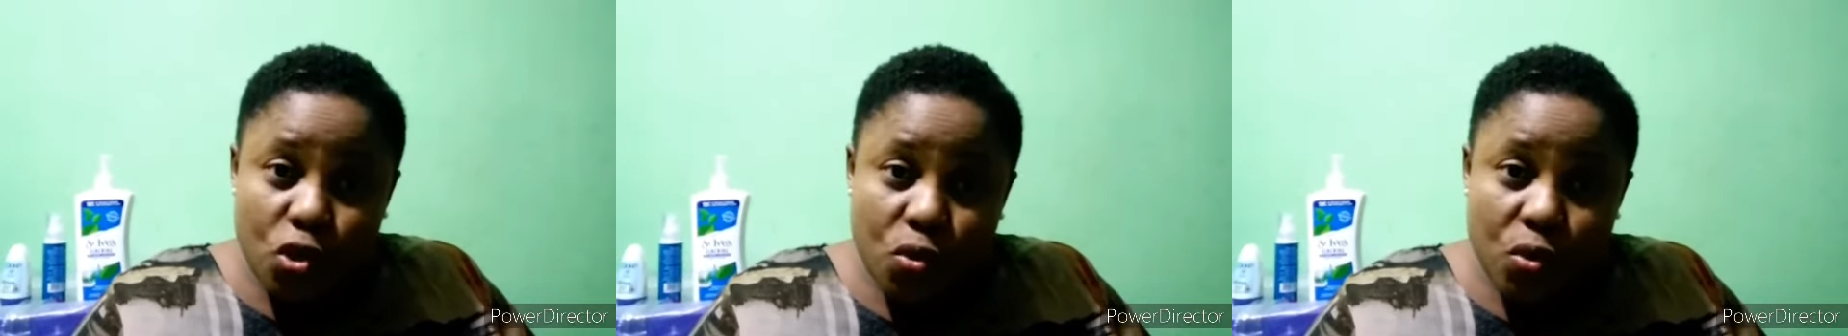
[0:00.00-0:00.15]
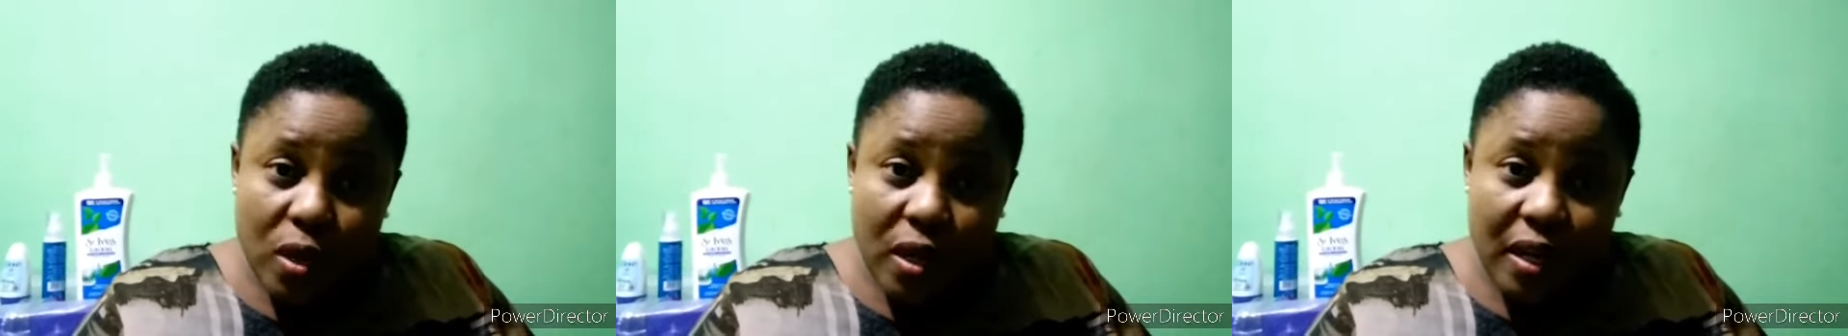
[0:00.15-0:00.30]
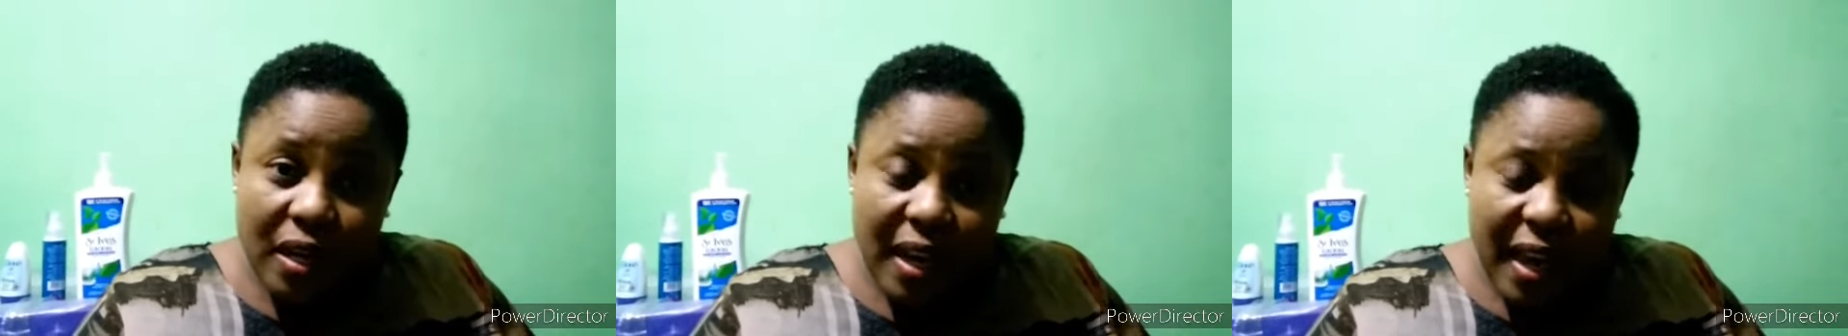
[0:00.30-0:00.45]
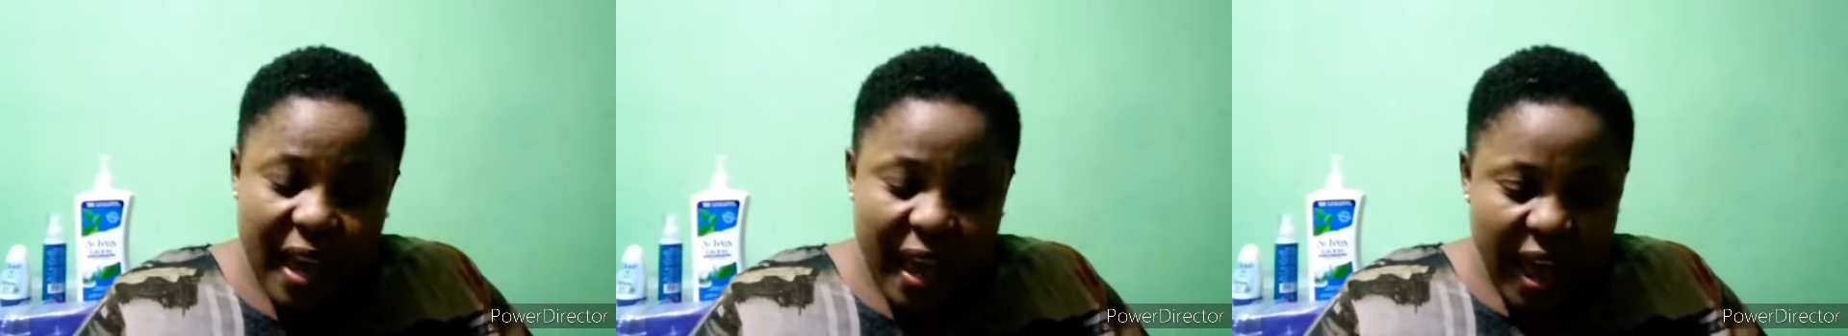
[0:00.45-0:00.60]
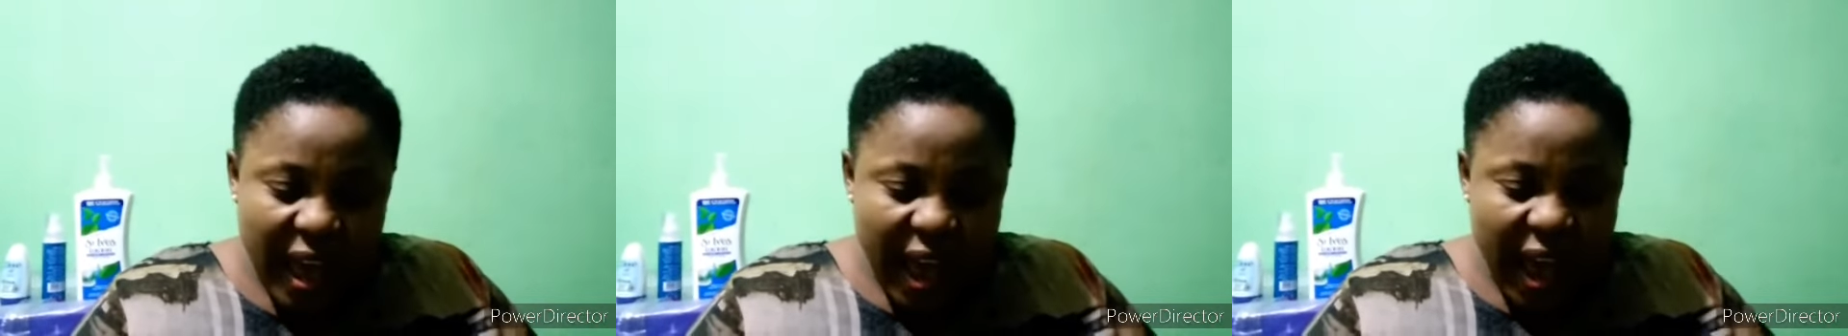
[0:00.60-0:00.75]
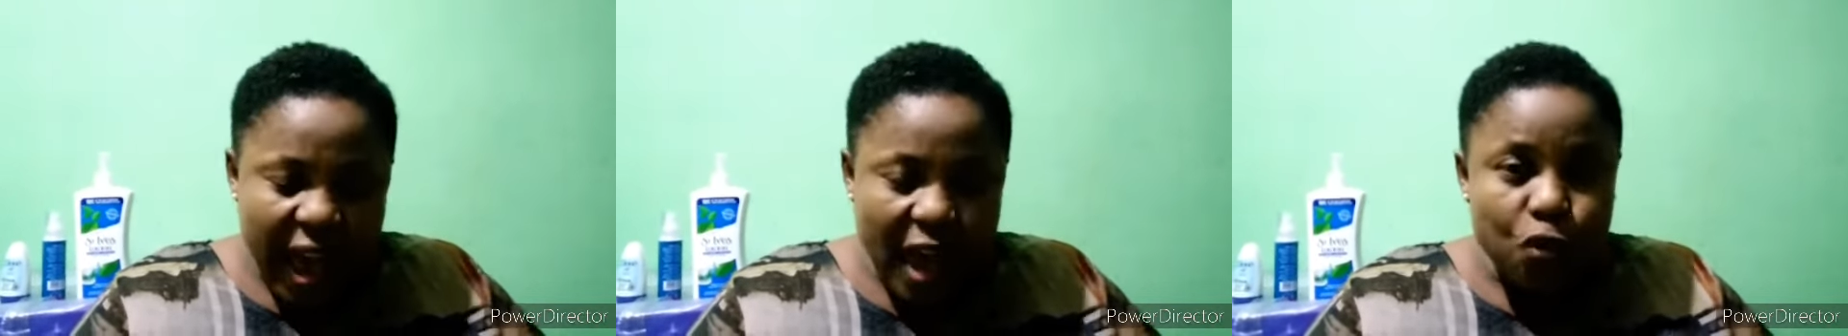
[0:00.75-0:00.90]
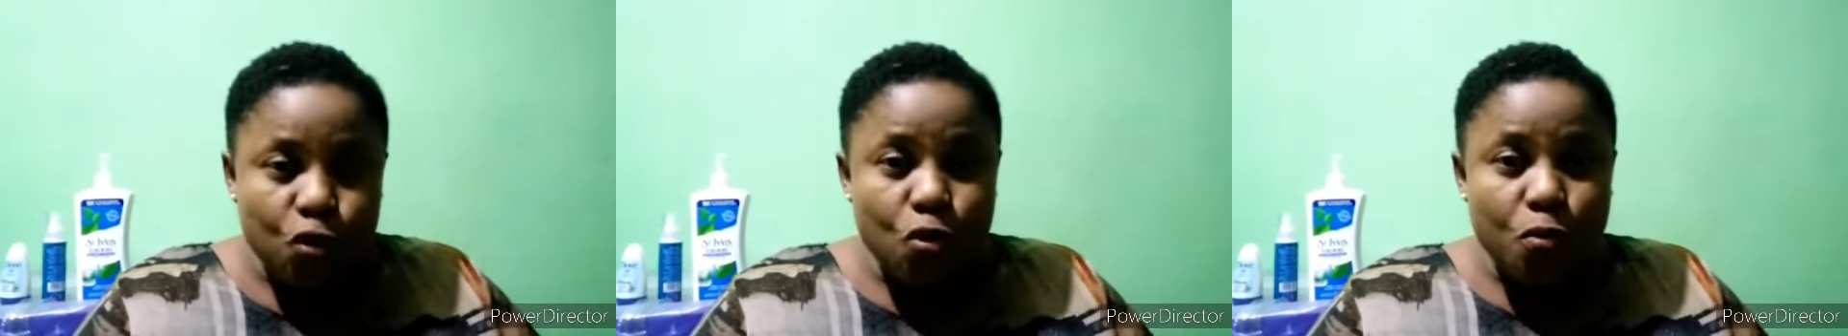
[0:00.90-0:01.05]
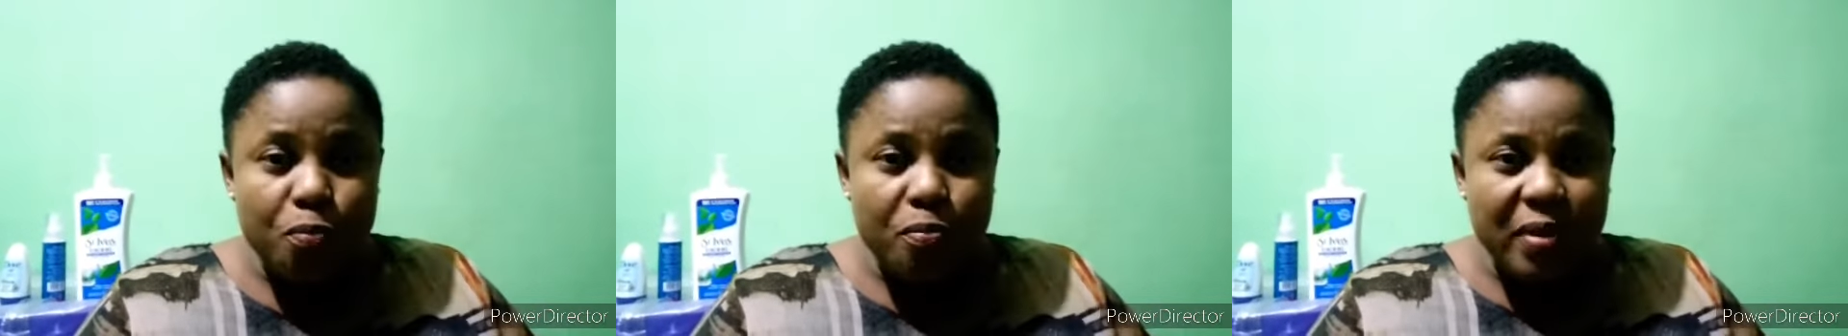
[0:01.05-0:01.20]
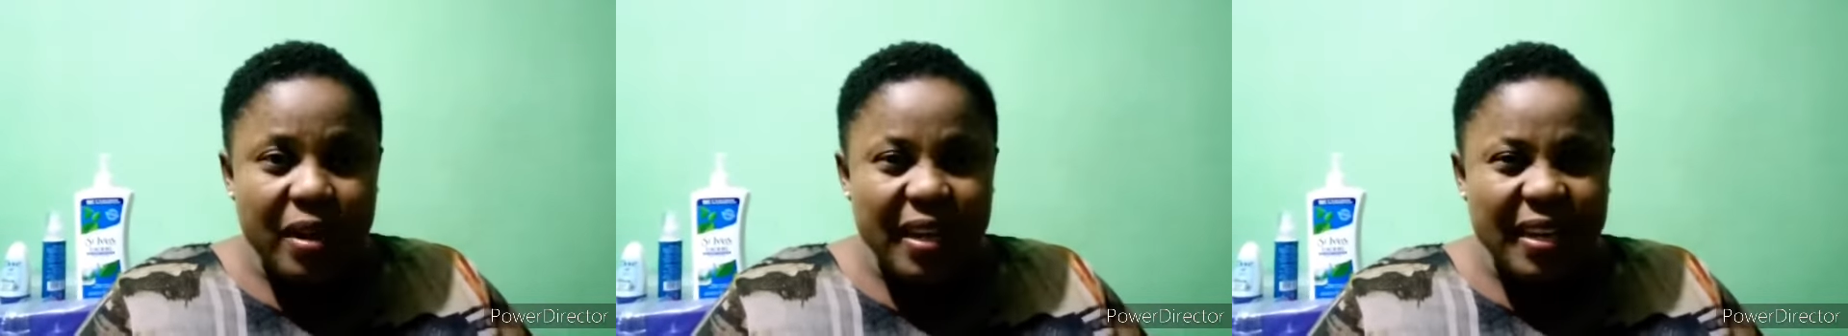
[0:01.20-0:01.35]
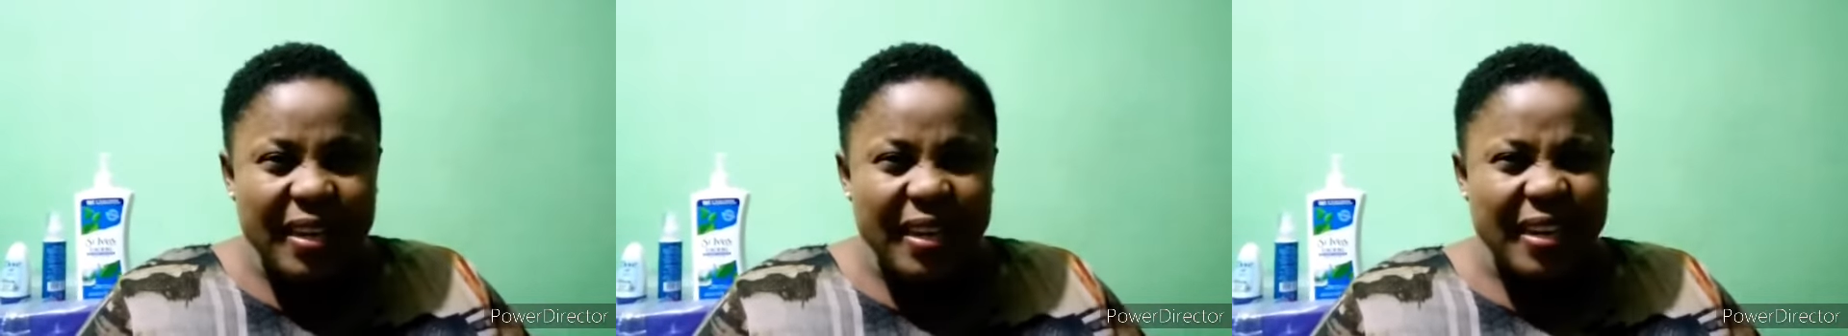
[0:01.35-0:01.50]
children are
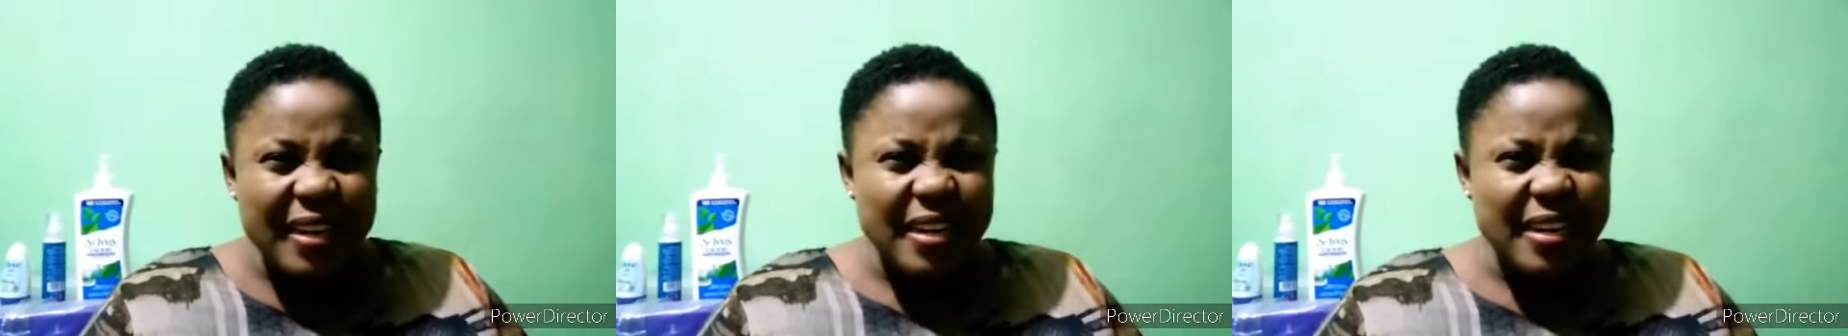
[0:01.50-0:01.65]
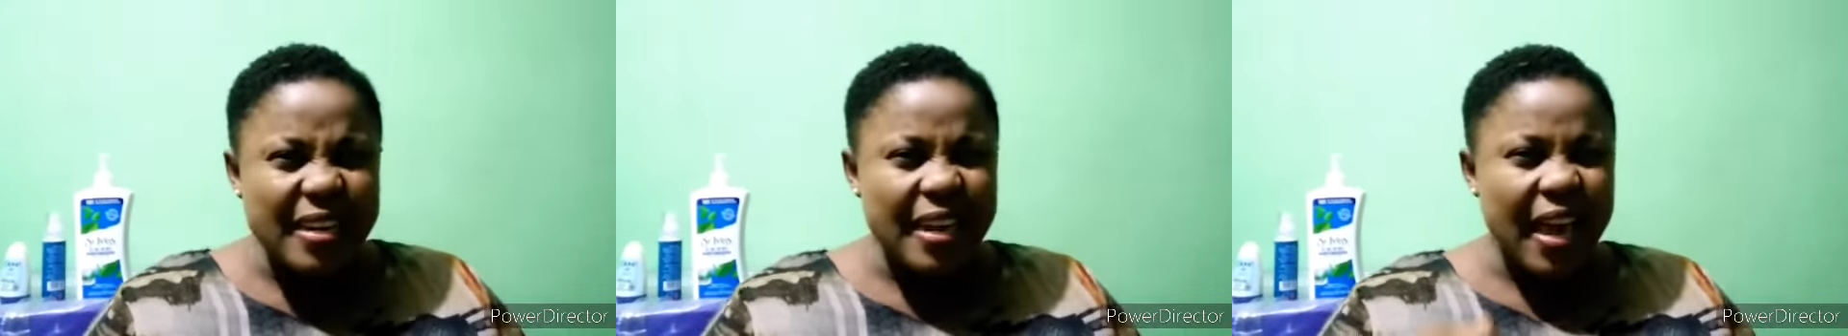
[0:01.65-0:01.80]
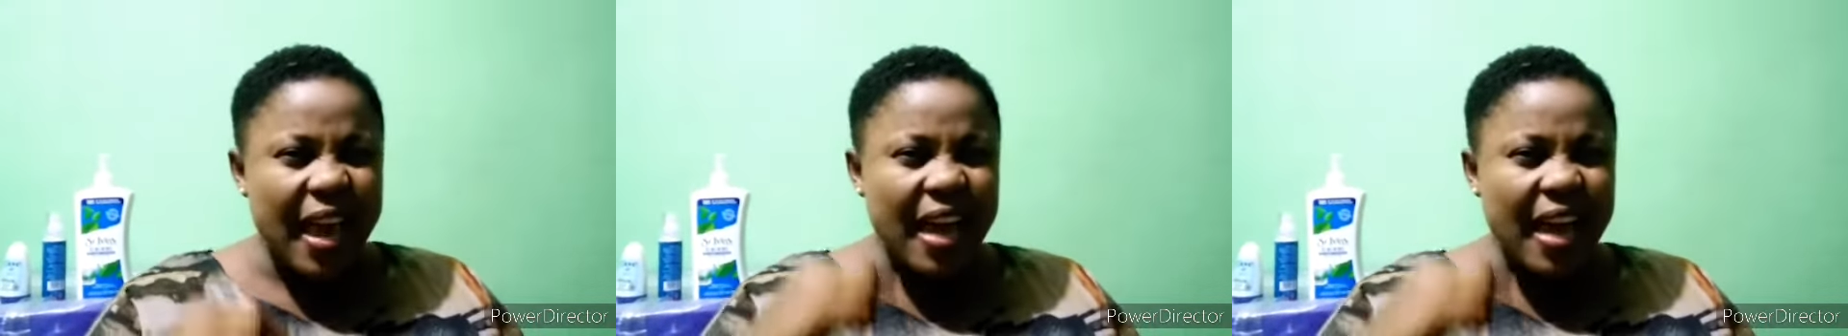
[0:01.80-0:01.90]
you bringing?